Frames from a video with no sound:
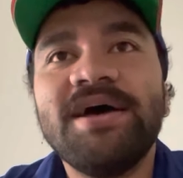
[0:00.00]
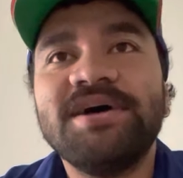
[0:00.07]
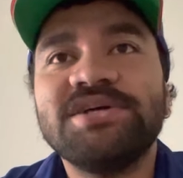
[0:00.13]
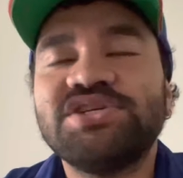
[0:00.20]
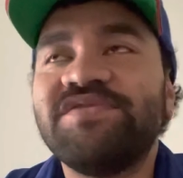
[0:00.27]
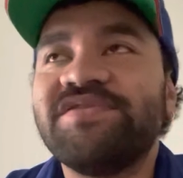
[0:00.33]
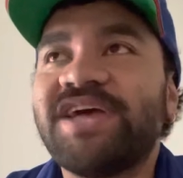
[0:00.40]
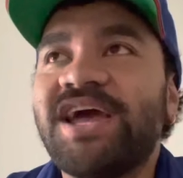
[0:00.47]

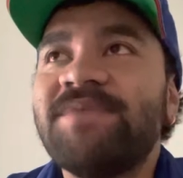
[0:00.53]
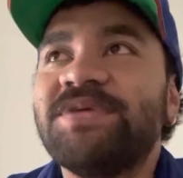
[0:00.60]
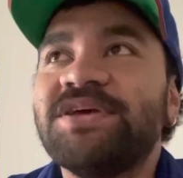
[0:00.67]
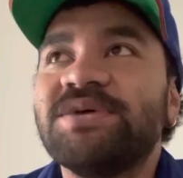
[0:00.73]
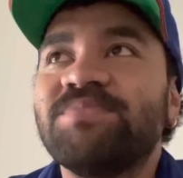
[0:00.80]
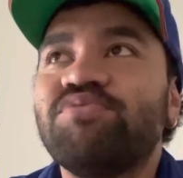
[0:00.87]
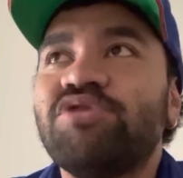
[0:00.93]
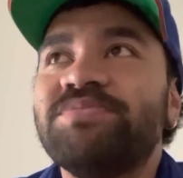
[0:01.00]
Sort of a game that
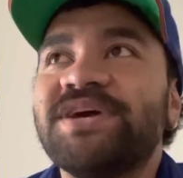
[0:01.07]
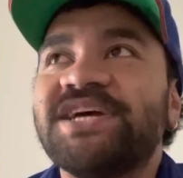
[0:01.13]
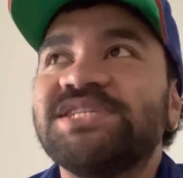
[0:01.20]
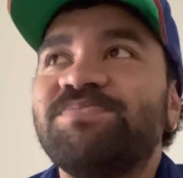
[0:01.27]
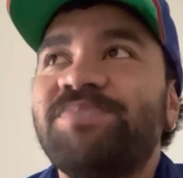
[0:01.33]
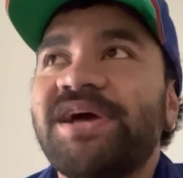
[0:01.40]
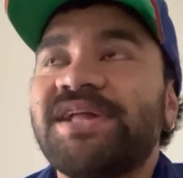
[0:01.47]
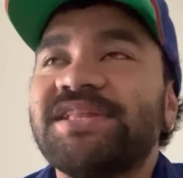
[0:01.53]
you probably
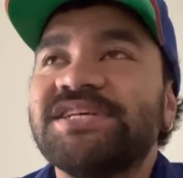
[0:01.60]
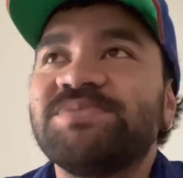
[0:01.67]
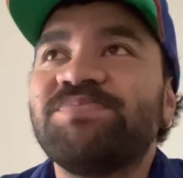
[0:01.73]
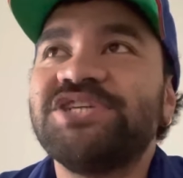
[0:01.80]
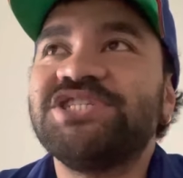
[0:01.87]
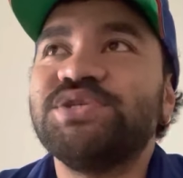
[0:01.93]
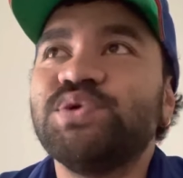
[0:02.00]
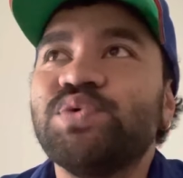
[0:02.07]
expect,
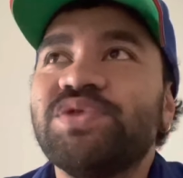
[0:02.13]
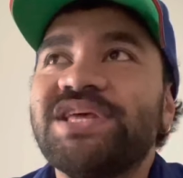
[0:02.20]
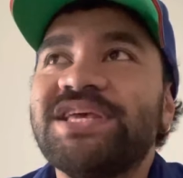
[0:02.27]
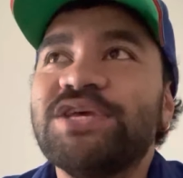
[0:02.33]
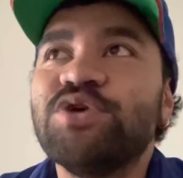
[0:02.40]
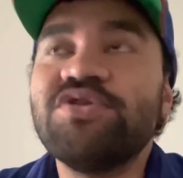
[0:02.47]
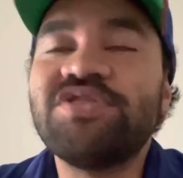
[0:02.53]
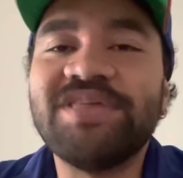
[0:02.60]
especially with the
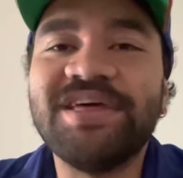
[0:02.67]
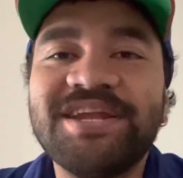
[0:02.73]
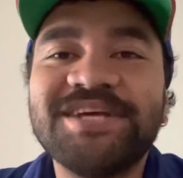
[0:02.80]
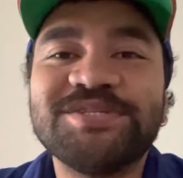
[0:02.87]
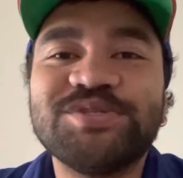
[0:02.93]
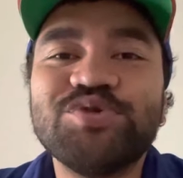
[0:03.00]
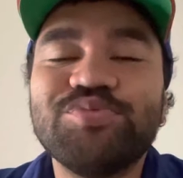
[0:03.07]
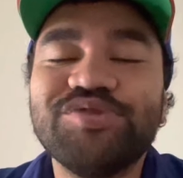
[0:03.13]
youth
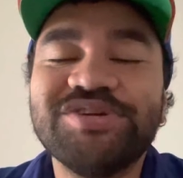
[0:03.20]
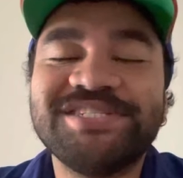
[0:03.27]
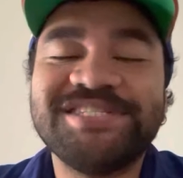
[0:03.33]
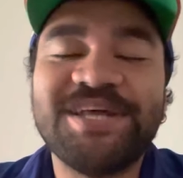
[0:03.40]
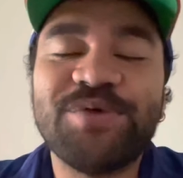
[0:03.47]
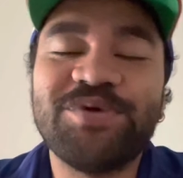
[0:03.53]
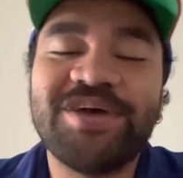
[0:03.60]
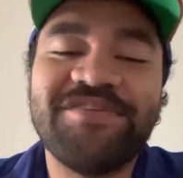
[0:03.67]
exuberance
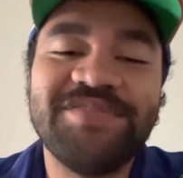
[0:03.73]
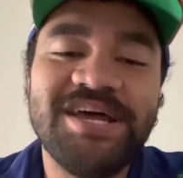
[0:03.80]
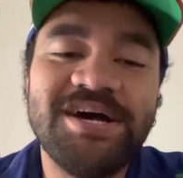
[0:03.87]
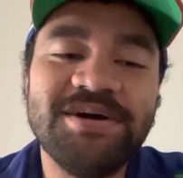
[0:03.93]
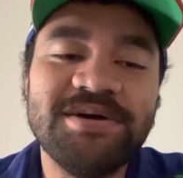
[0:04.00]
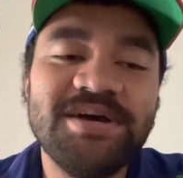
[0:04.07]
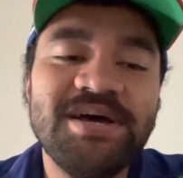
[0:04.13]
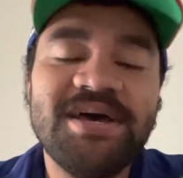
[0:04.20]
that we have
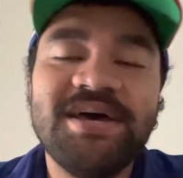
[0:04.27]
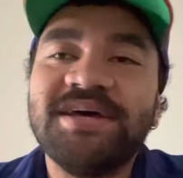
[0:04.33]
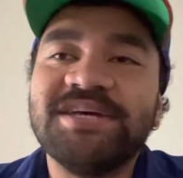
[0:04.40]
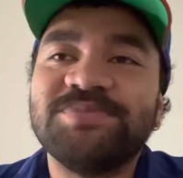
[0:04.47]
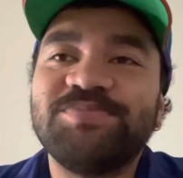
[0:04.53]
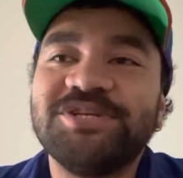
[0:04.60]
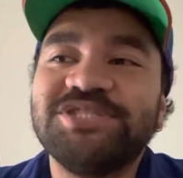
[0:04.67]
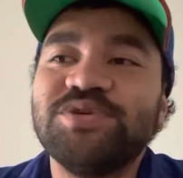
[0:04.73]
now,
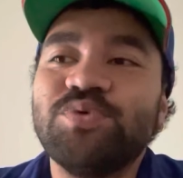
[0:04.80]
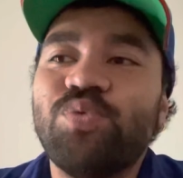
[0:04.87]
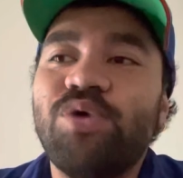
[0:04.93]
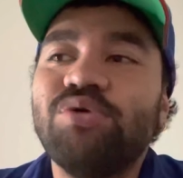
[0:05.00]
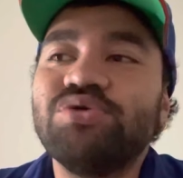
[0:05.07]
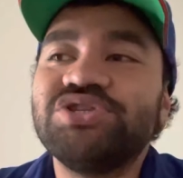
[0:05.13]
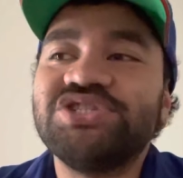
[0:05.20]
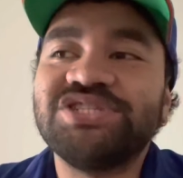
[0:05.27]
especially
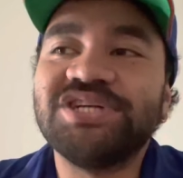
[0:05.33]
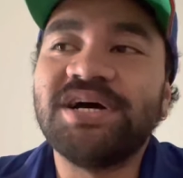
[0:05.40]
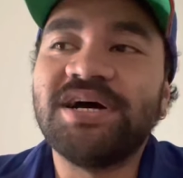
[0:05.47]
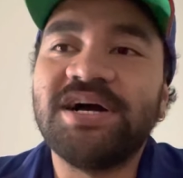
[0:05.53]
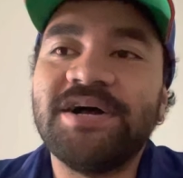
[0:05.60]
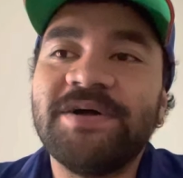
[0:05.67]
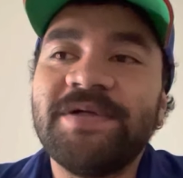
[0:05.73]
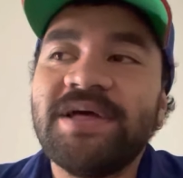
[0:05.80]
Walsh
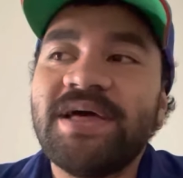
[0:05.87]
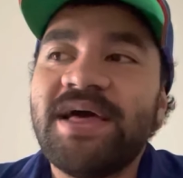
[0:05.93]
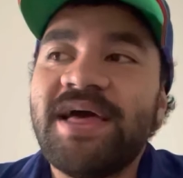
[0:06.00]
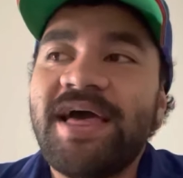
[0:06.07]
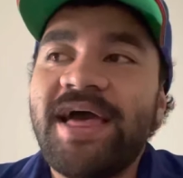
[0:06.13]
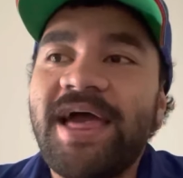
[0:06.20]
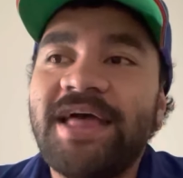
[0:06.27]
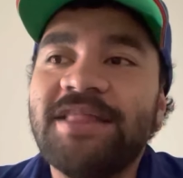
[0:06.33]

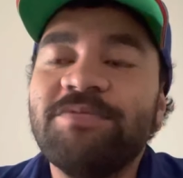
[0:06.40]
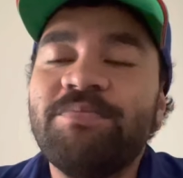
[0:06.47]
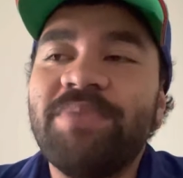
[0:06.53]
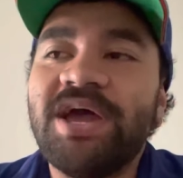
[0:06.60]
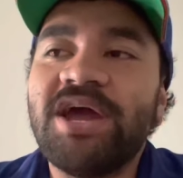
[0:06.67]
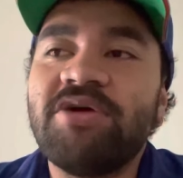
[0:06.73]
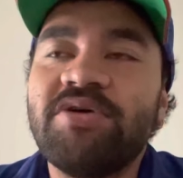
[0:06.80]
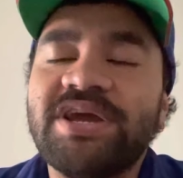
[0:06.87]
and
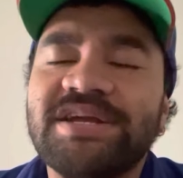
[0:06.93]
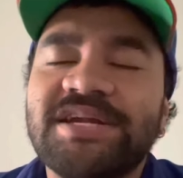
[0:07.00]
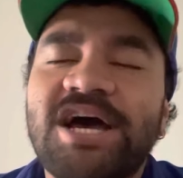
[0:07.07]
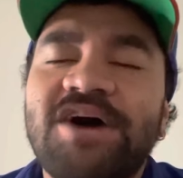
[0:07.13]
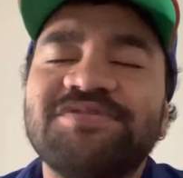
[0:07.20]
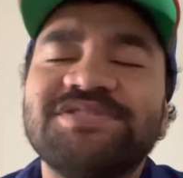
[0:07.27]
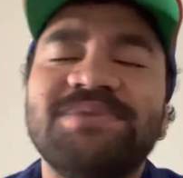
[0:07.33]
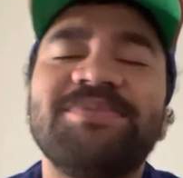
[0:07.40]
Barry.
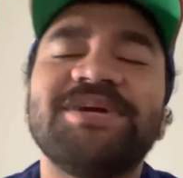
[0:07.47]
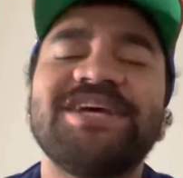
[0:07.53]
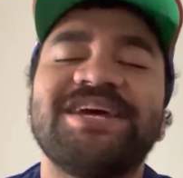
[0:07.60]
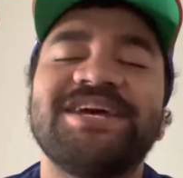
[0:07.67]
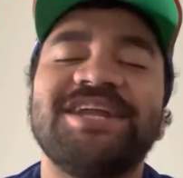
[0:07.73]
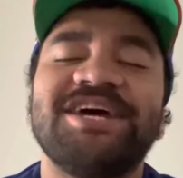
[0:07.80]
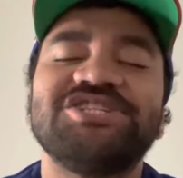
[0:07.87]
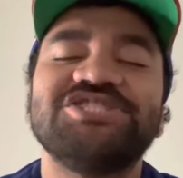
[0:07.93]
Now, if somebody
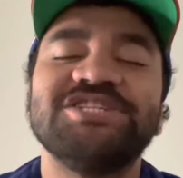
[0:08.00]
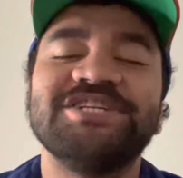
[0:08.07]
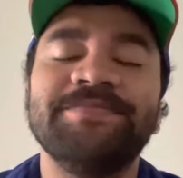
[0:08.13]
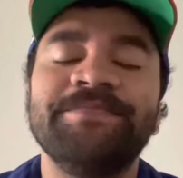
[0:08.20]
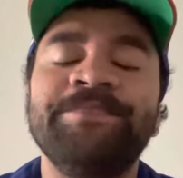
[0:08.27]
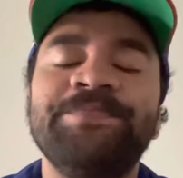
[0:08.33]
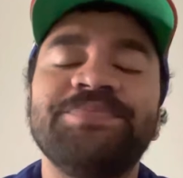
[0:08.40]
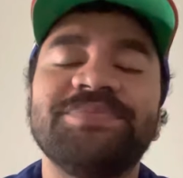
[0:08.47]
can
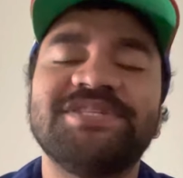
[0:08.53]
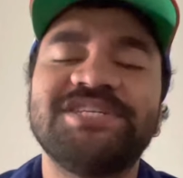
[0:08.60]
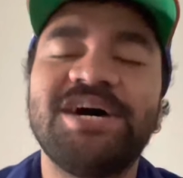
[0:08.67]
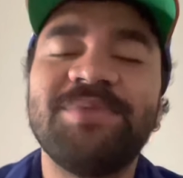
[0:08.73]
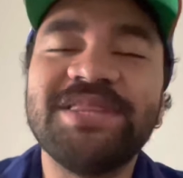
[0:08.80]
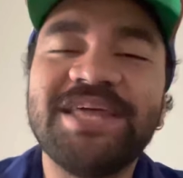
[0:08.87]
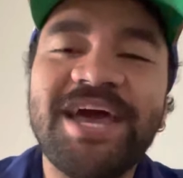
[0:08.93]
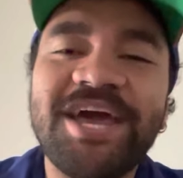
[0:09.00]
actually
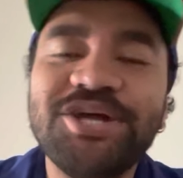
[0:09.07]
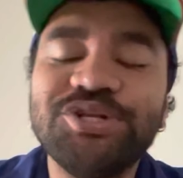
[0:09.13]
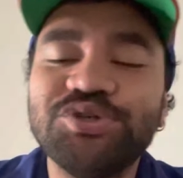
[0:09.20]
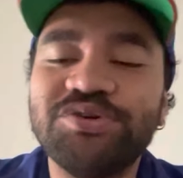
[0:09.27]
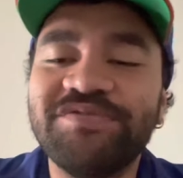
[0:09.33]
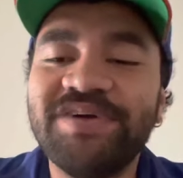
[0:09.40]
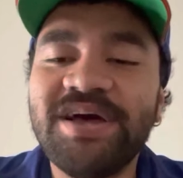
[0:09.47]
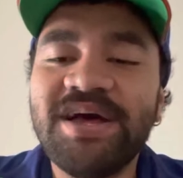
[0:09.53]
tell me the age
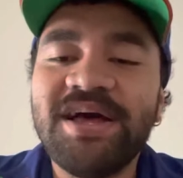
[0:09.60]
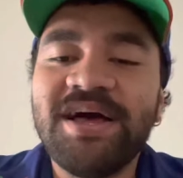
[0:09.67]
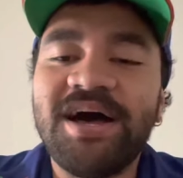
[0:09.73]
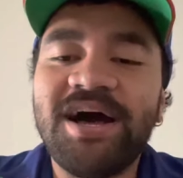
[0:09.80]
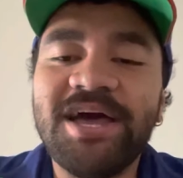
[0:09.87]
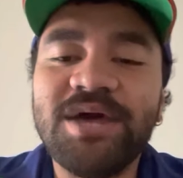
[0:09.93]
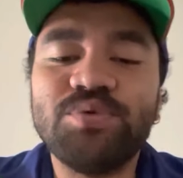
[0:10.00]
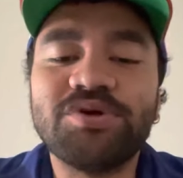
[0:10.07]
of
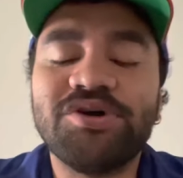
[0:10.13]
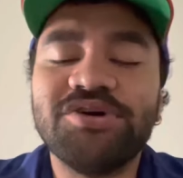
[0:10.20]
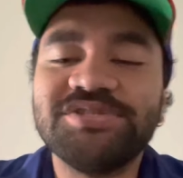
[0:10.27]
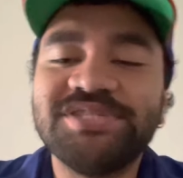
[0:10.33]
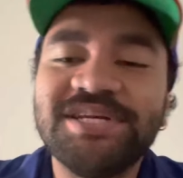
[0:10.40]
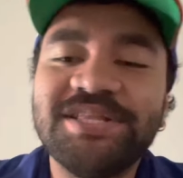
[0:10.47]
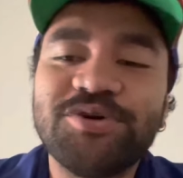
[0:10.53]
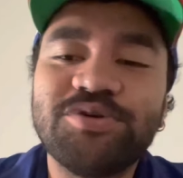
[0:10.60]
Edward
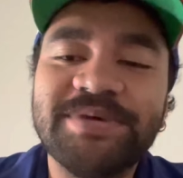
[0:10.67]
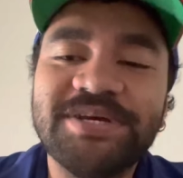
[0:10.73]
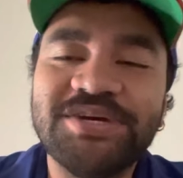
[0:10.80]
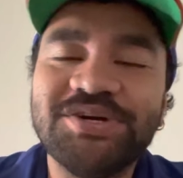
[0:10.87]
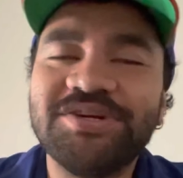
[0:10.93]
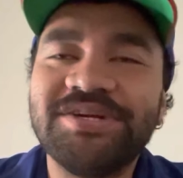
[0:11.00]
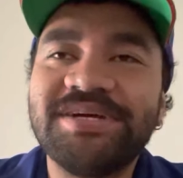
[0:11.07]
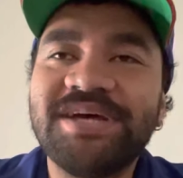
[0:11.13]
Costi, that'll be
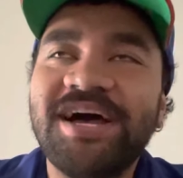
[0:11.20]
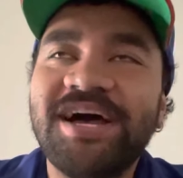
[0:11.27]
good.